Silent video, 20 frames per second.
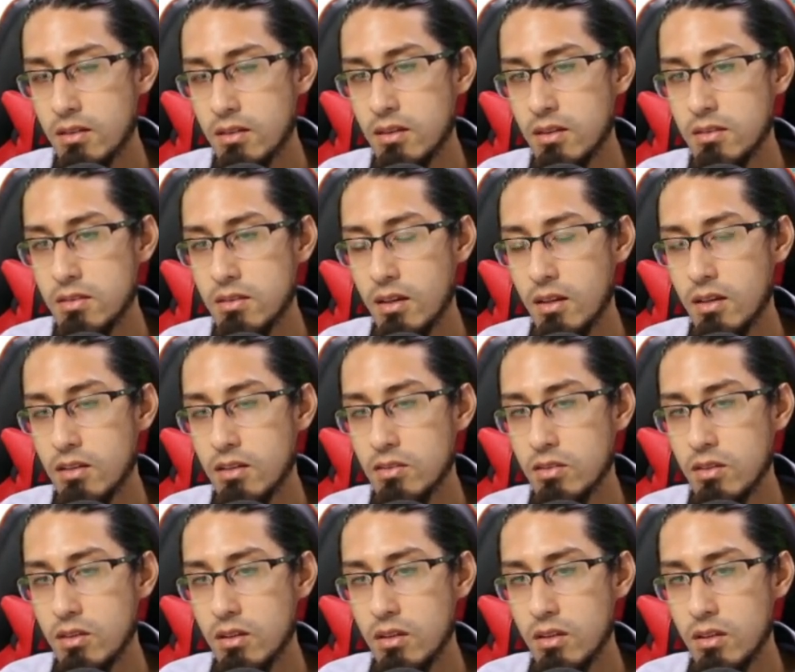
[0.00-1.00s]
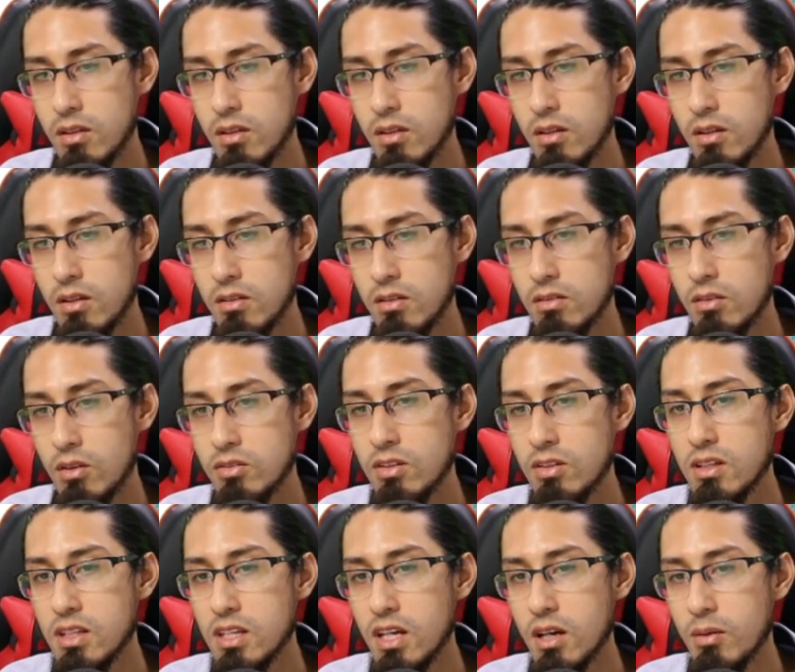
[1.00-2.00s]
is not
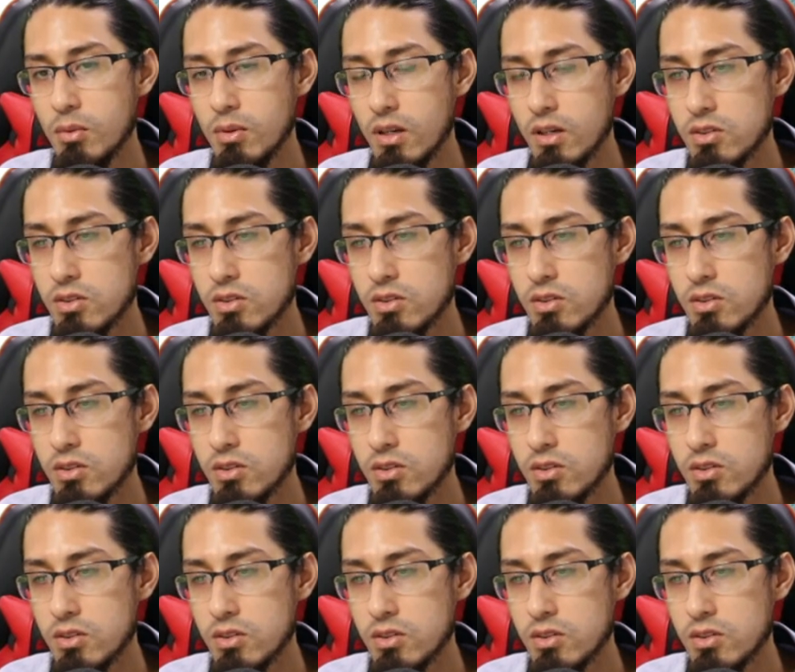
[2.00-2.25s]
delegable.